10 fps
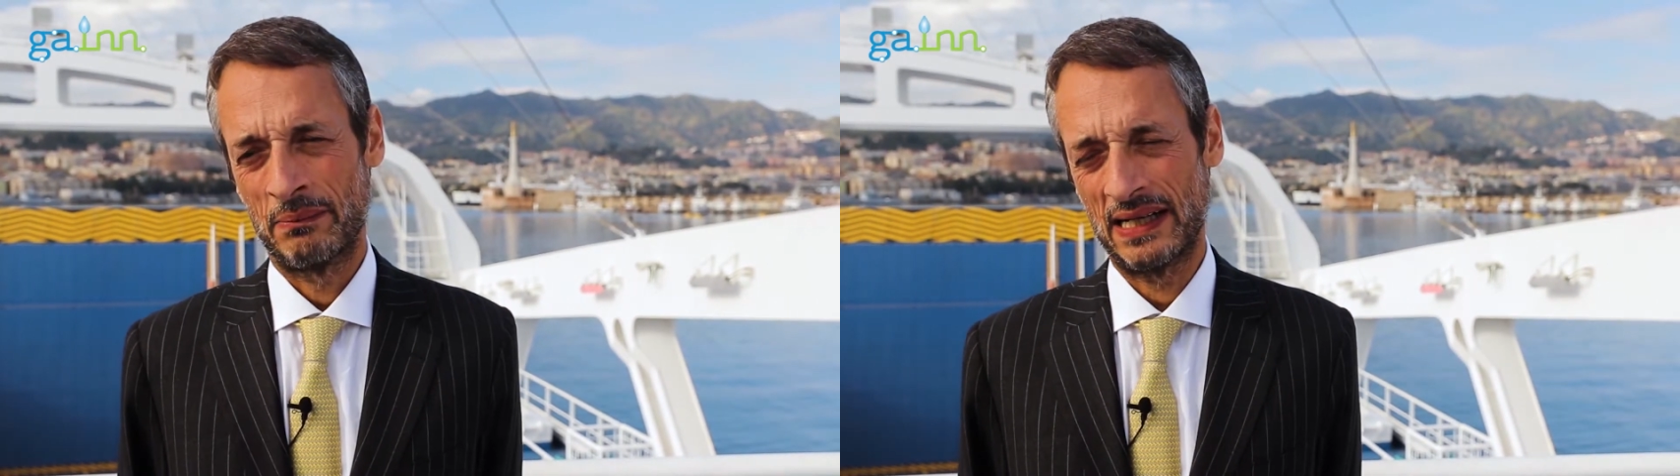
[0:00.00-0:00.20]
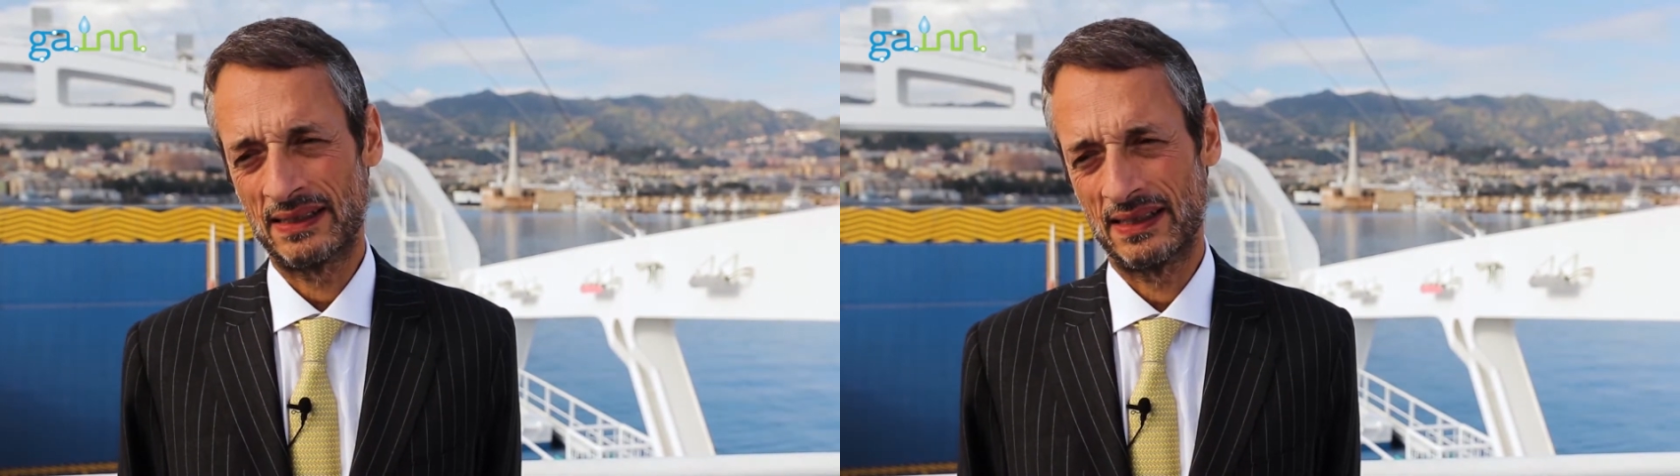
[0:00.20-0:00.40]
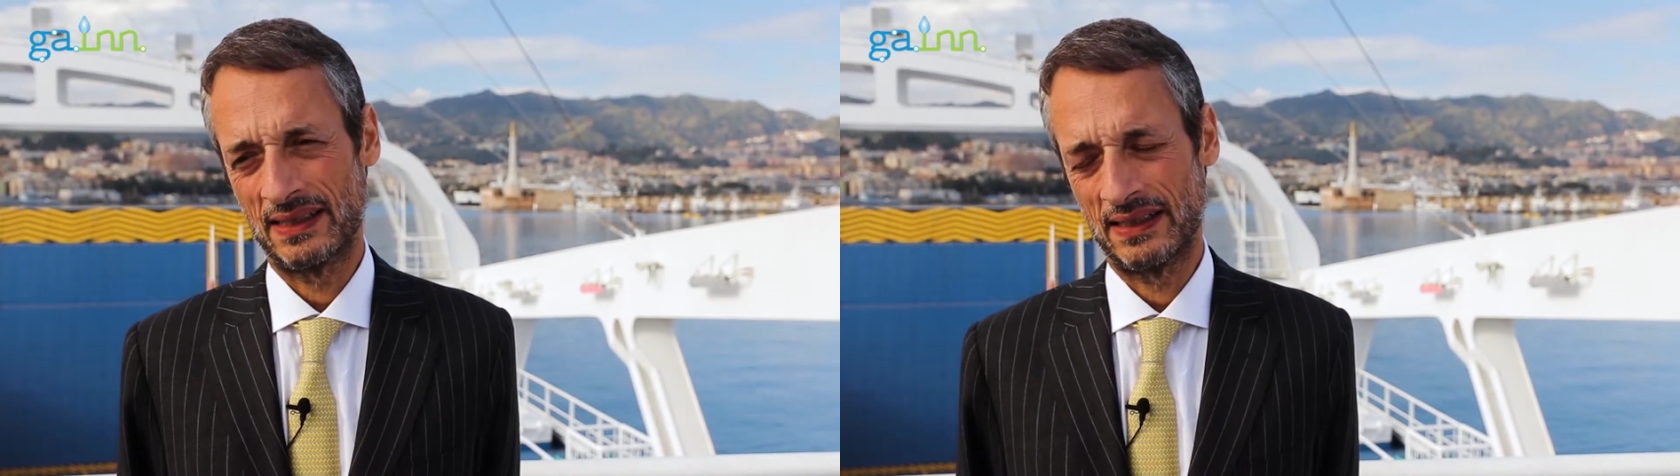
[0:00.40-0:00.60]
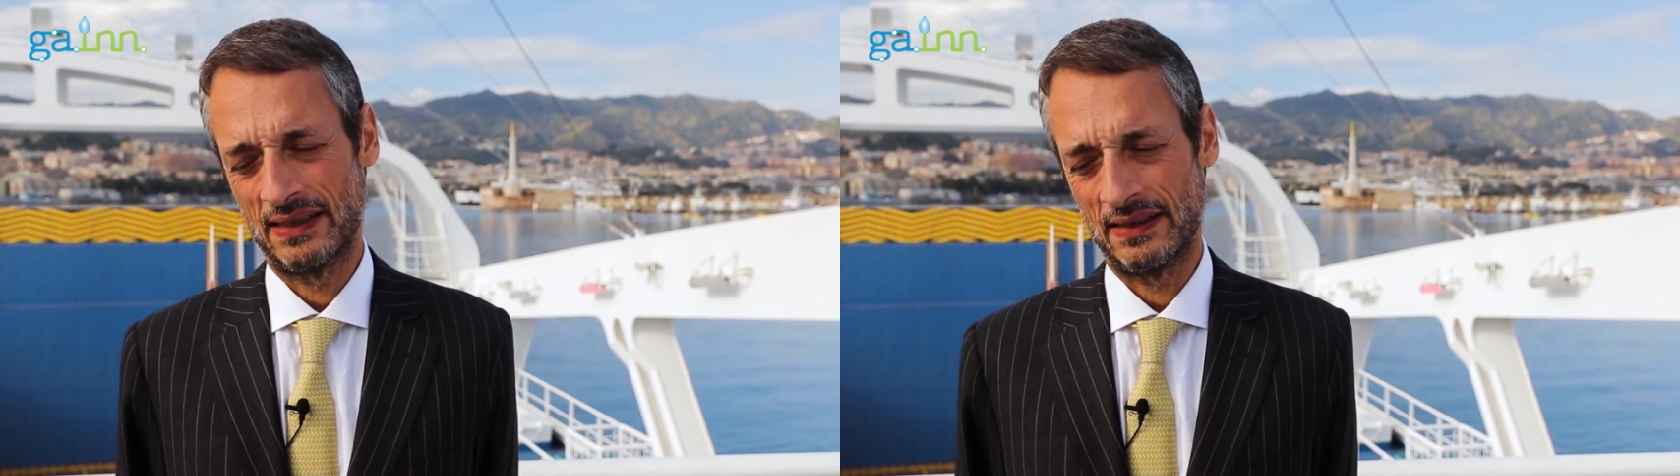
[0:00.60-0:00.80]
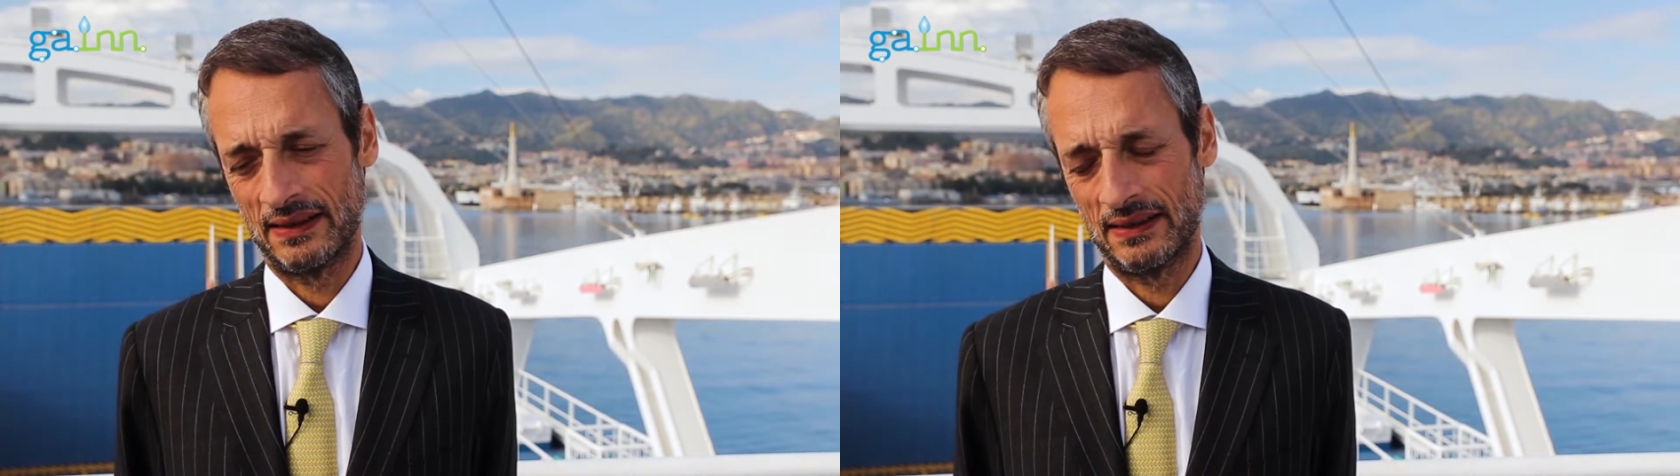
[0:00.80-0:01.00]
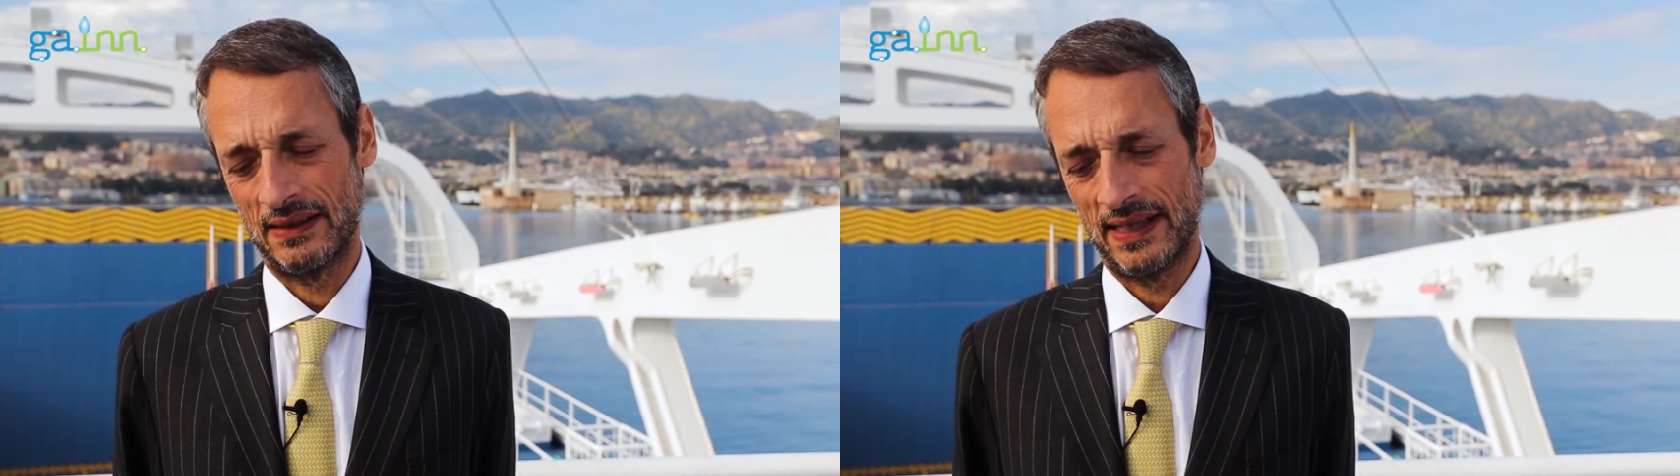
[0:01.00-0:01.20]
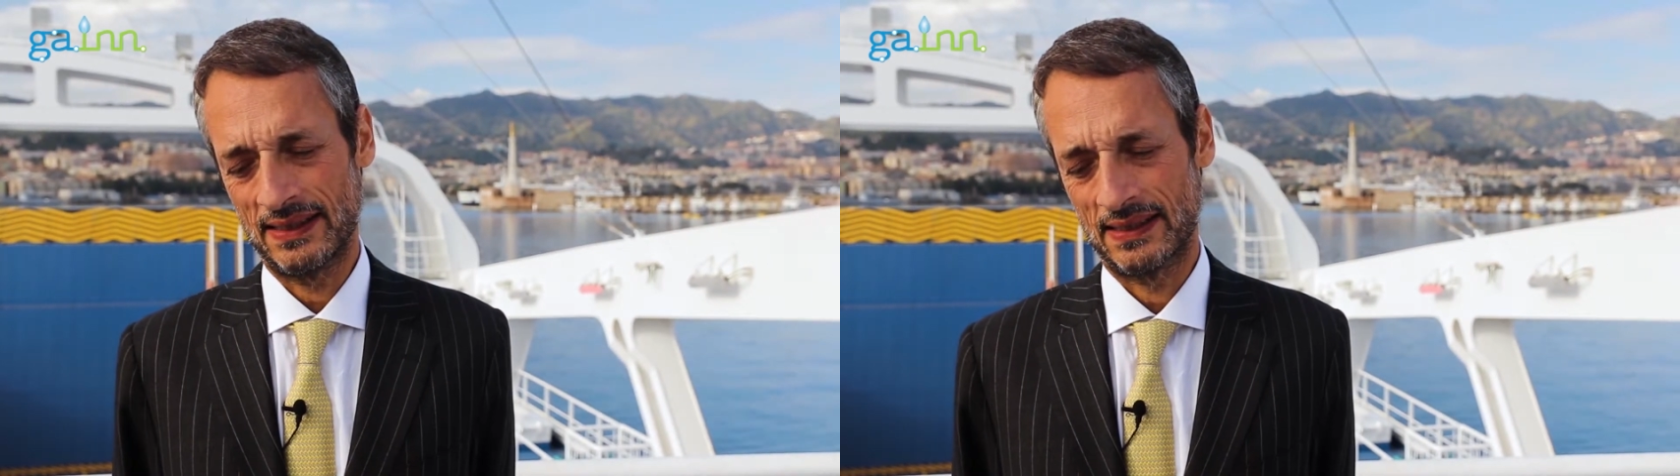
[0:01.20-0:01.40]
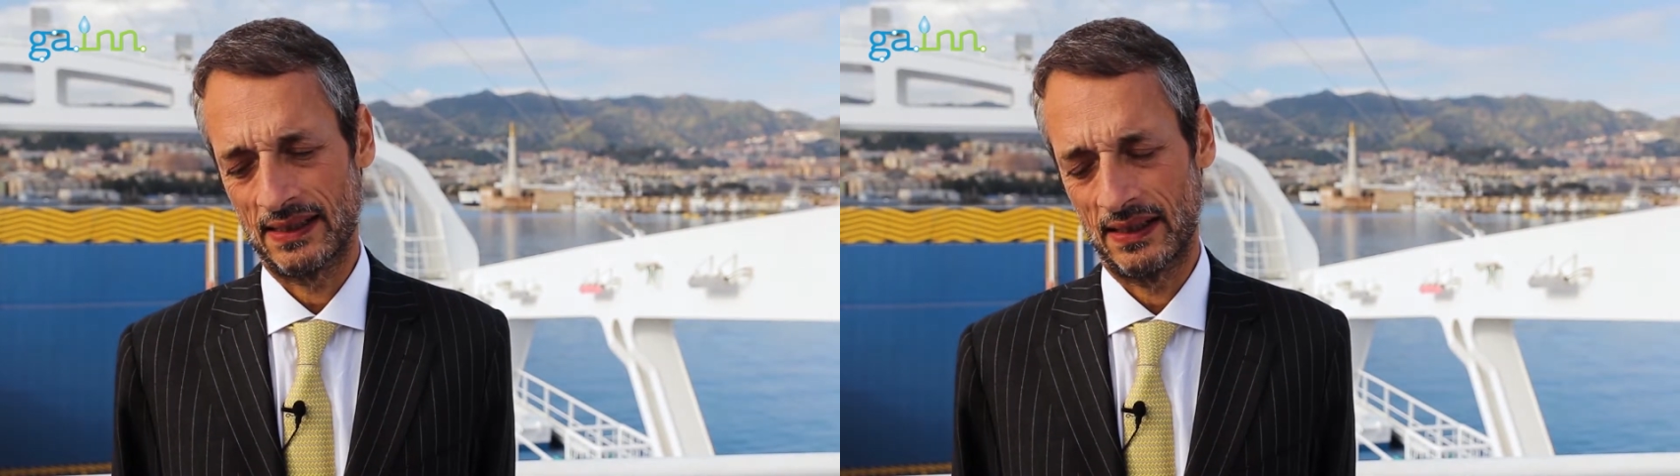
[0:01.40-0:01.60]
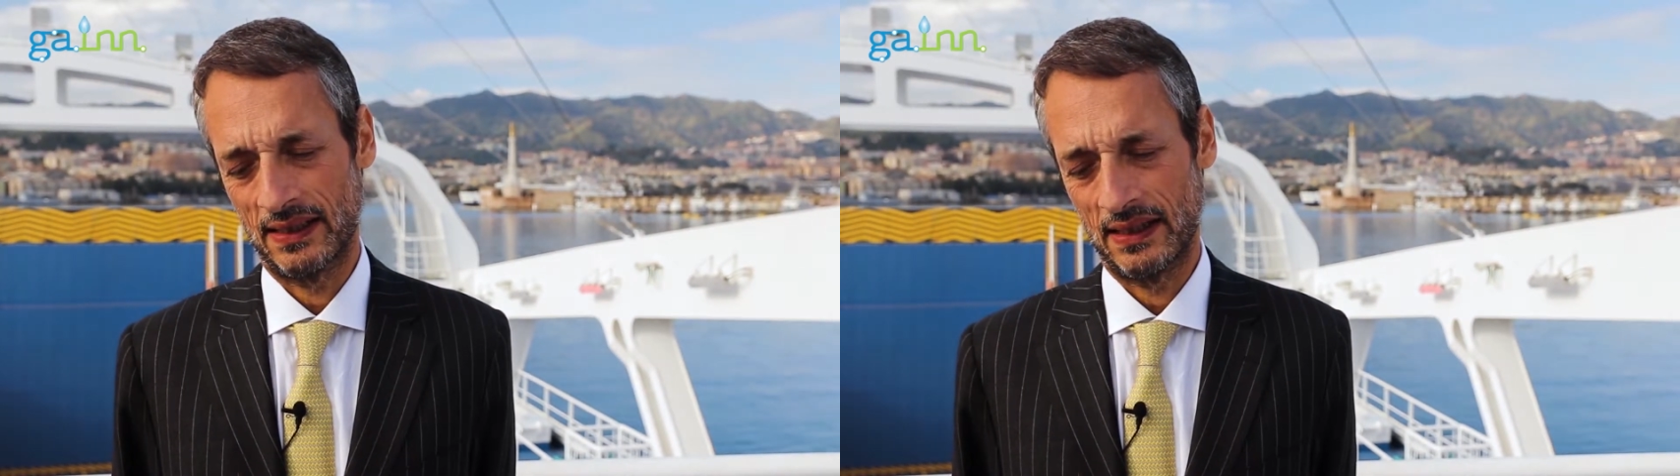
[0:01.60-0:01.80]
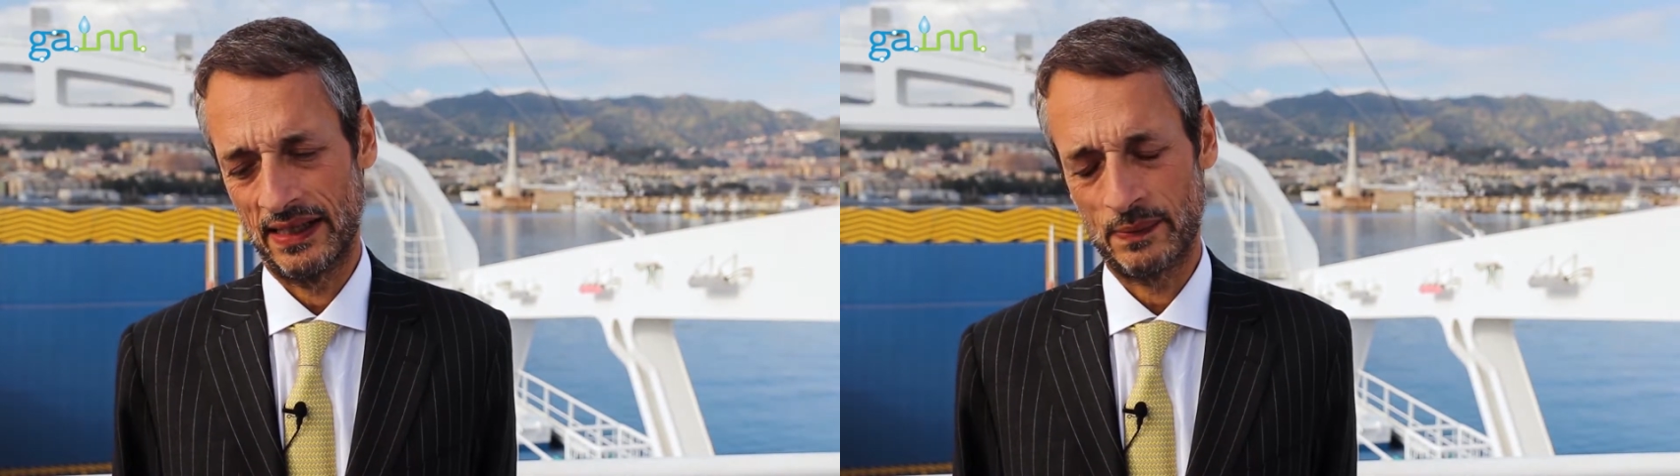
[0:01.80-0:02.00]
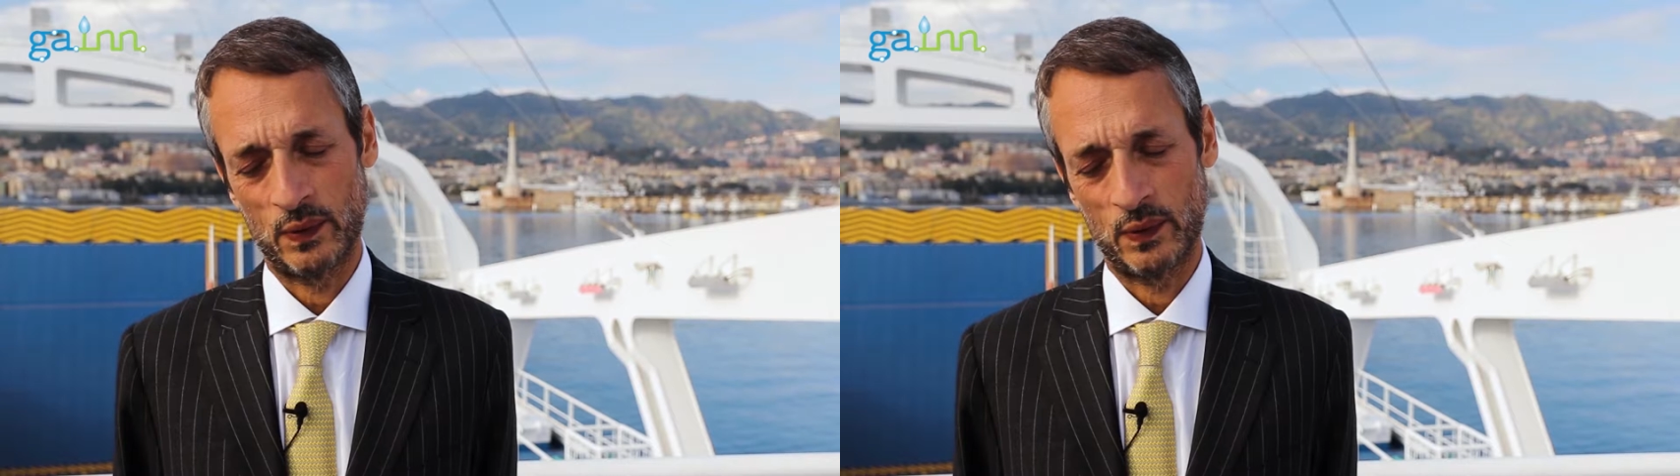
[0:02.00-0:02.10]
But let's